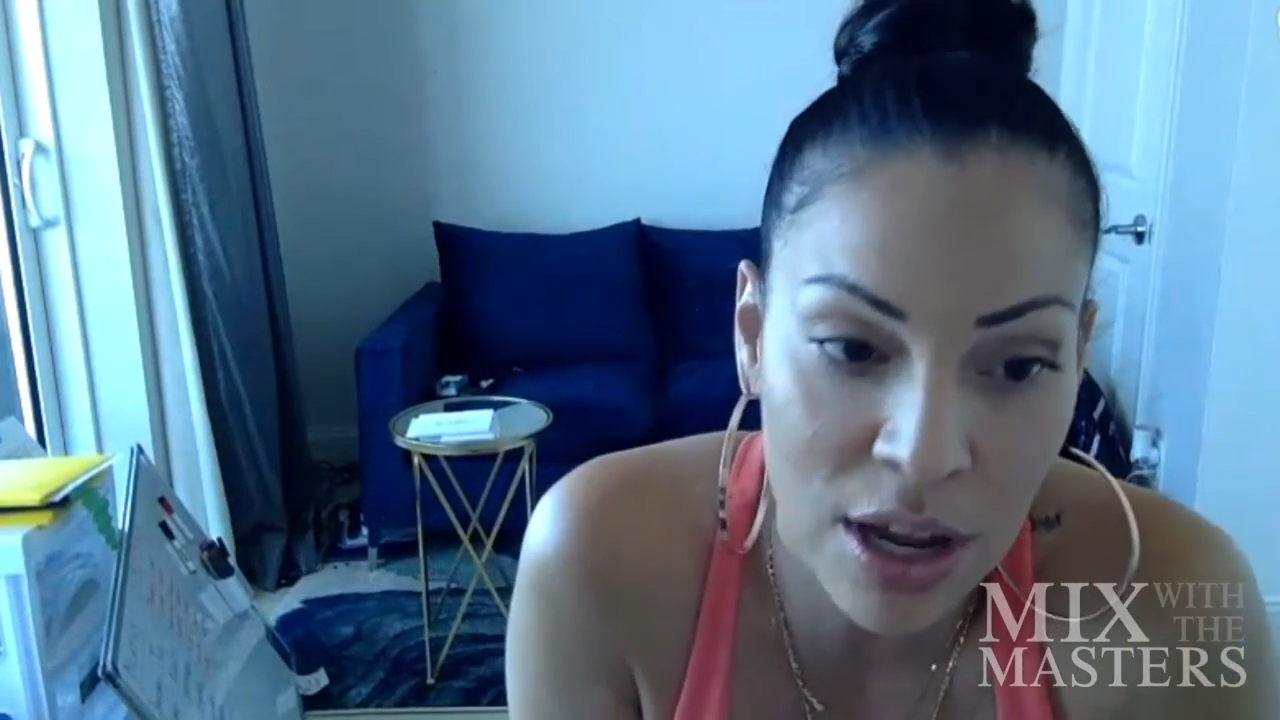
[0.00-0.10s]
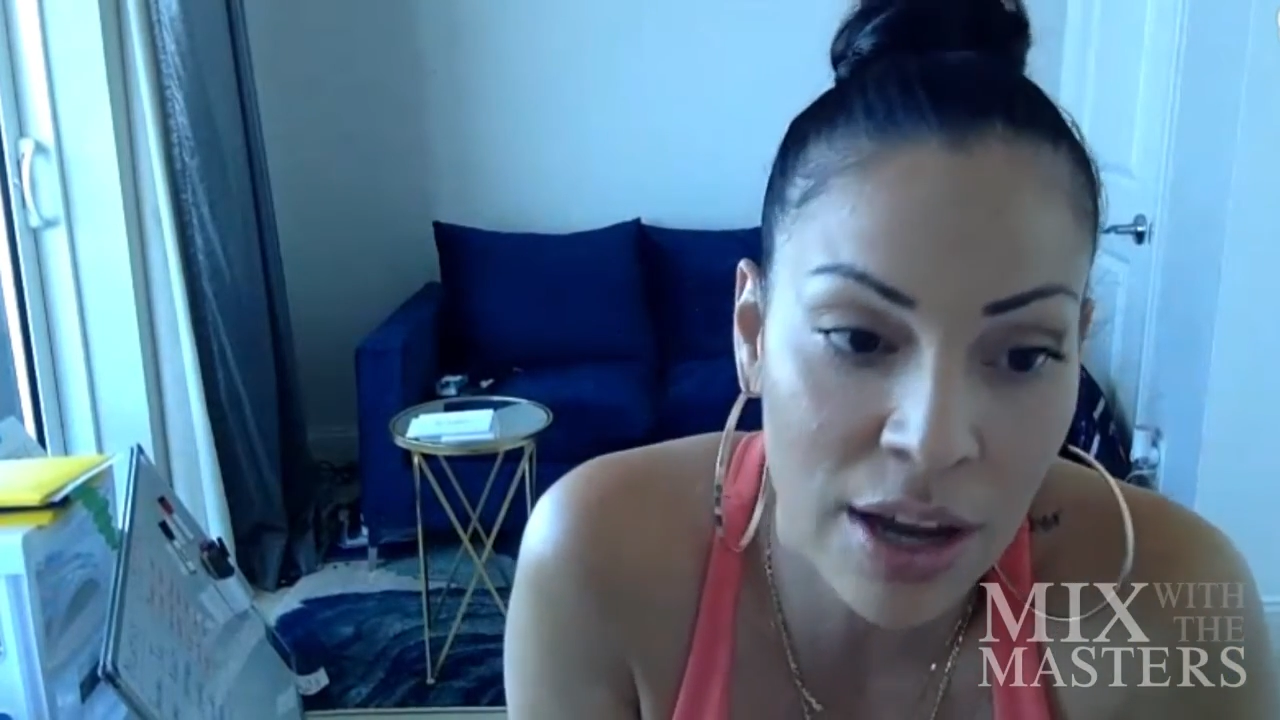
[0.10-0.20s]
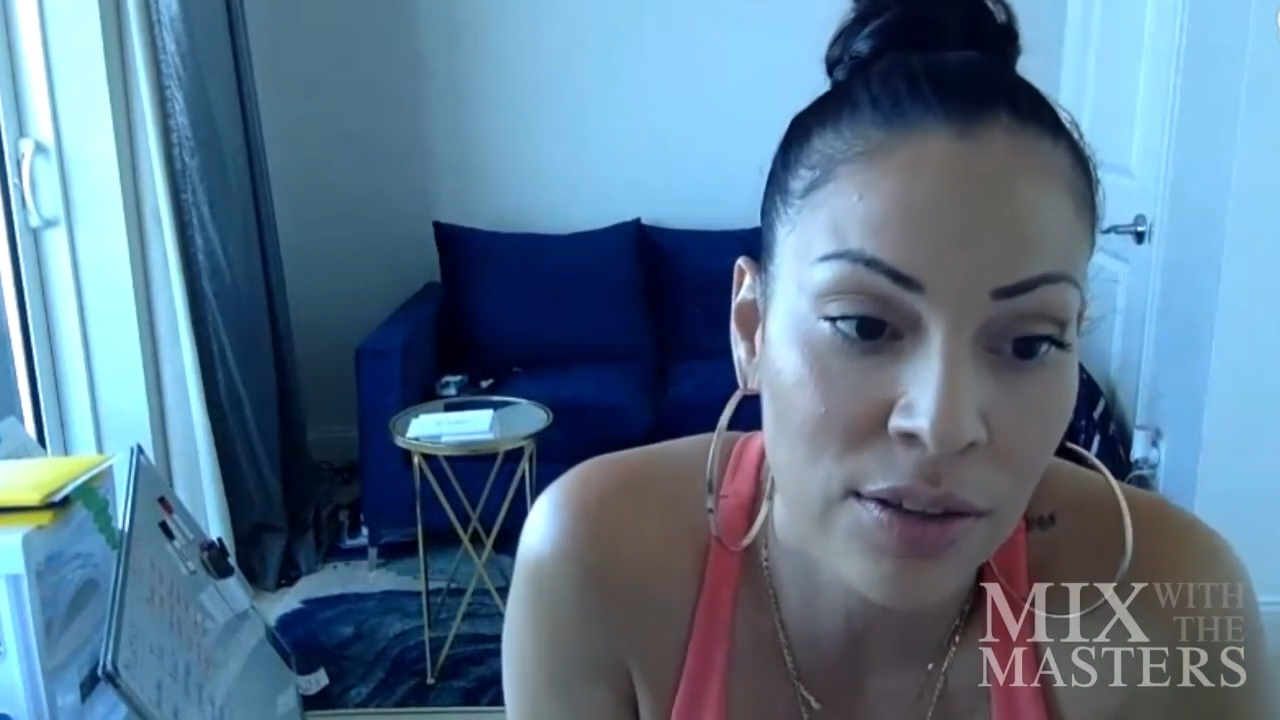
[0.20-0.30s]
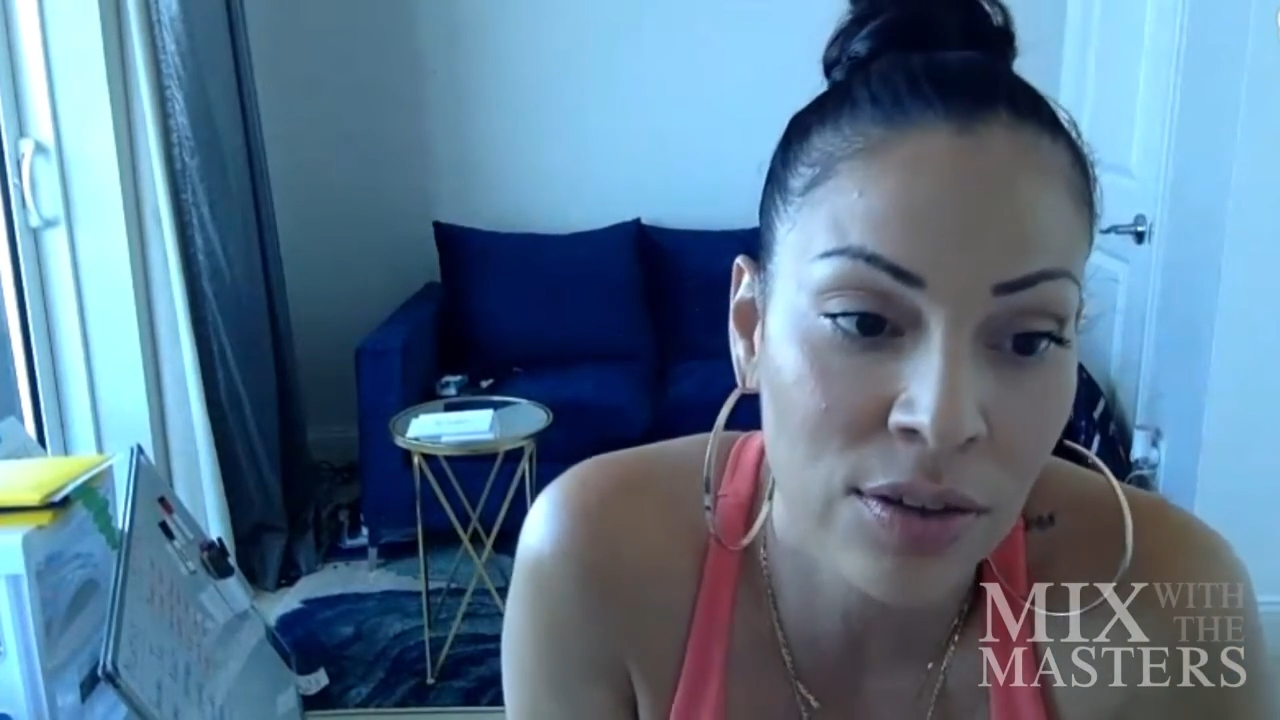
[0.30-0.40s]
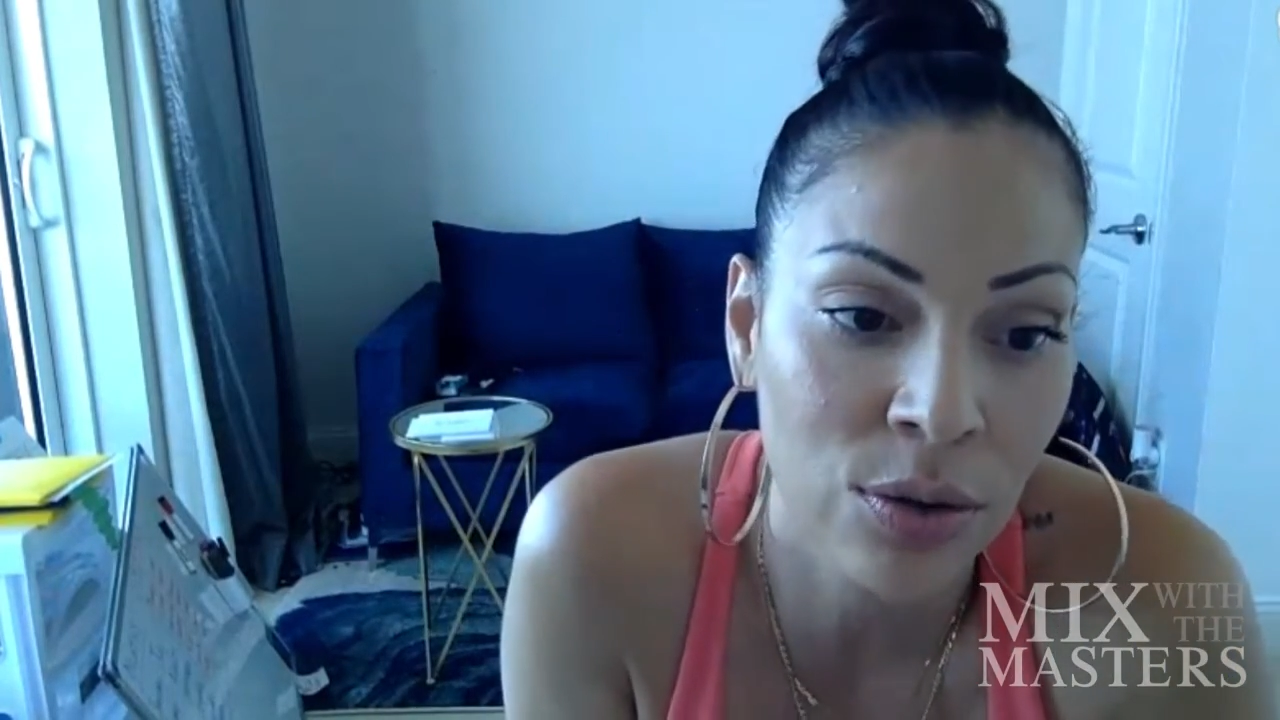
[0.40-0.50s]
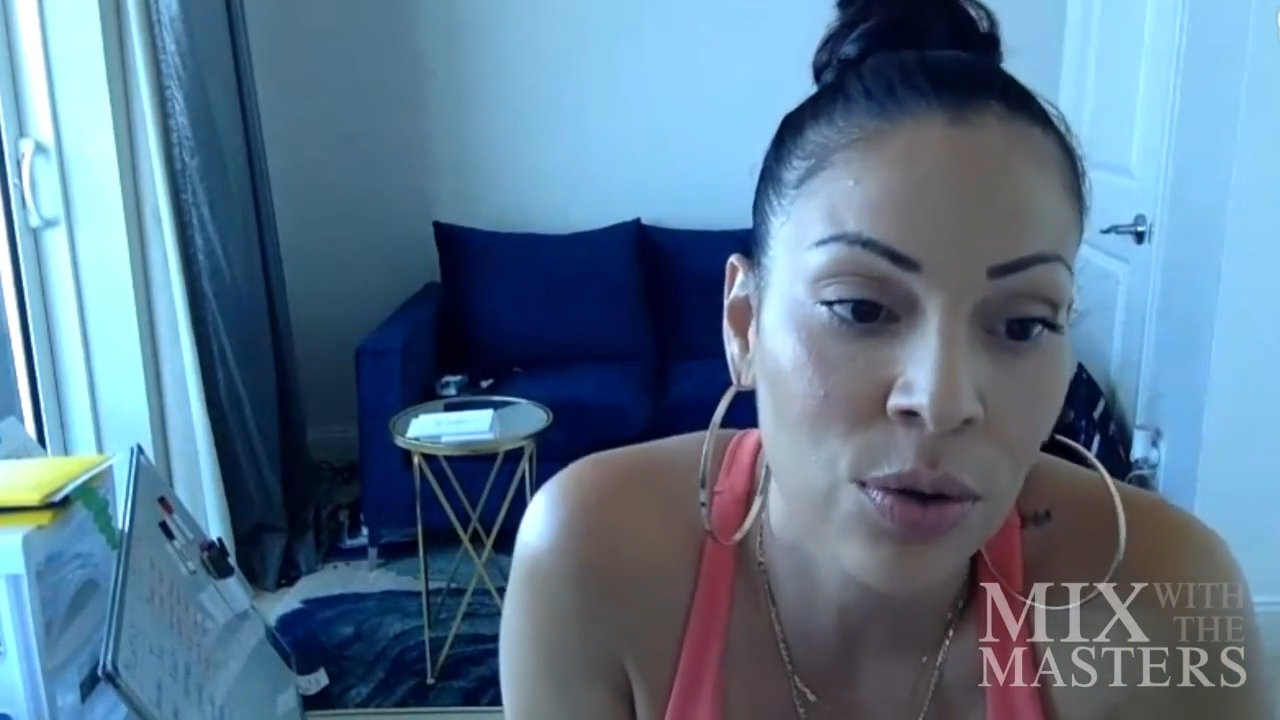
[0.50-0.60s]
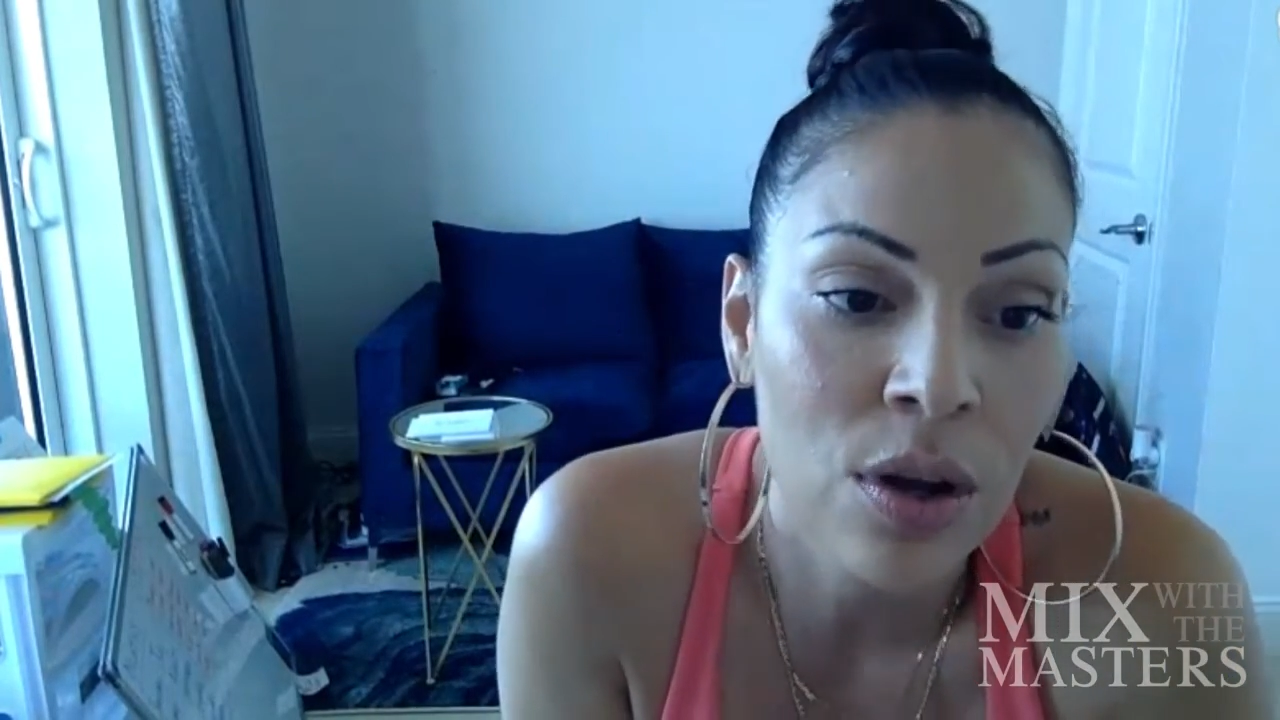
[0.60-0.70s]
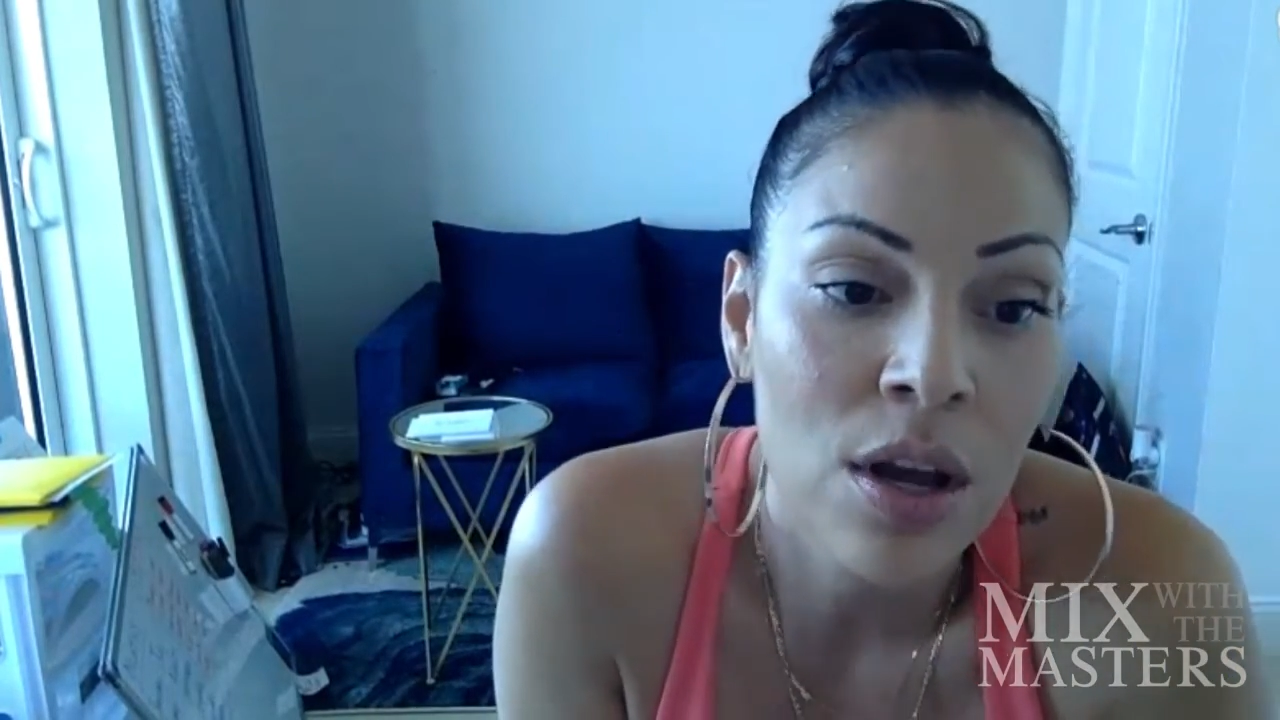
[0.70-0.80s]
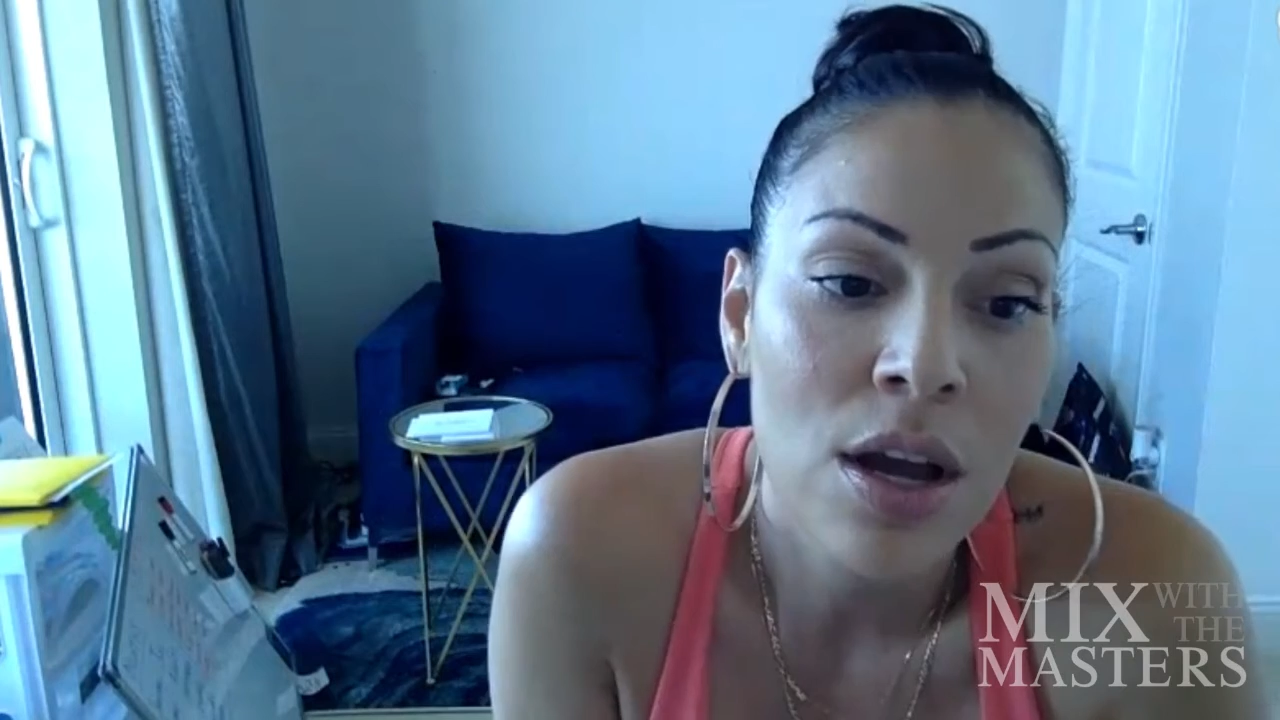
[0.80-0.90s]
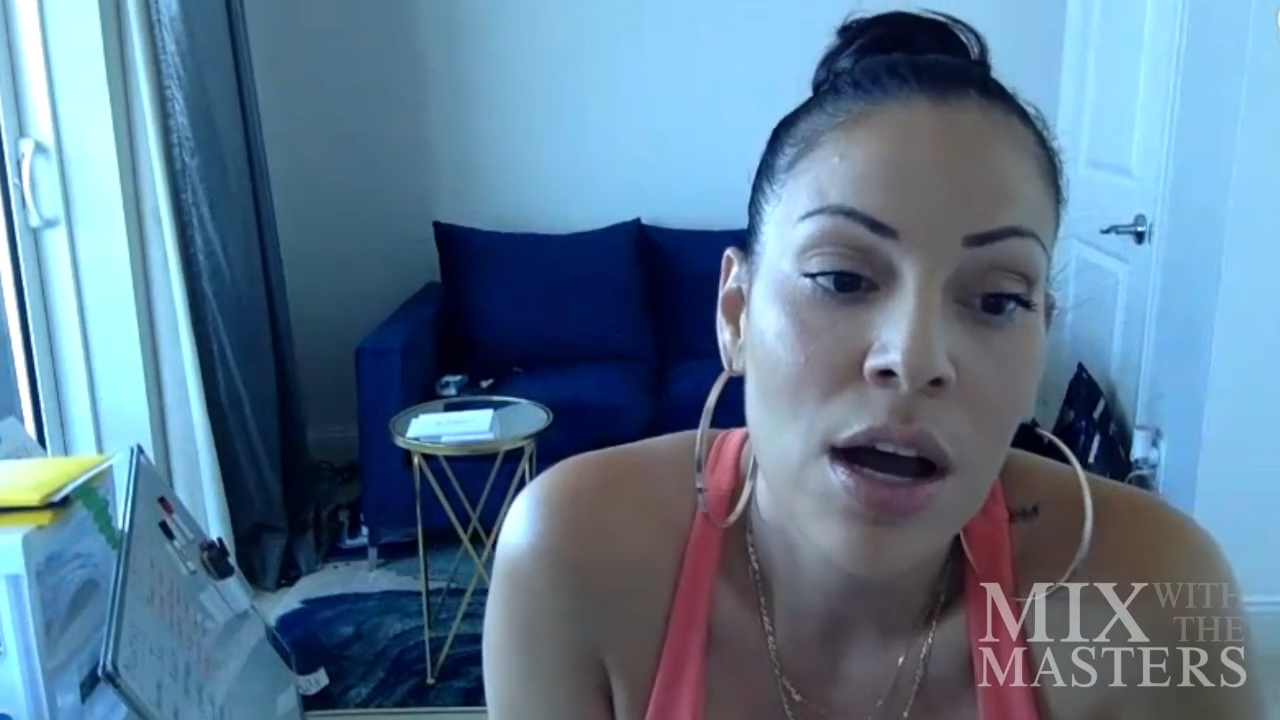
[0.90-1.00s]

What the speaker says: signed to,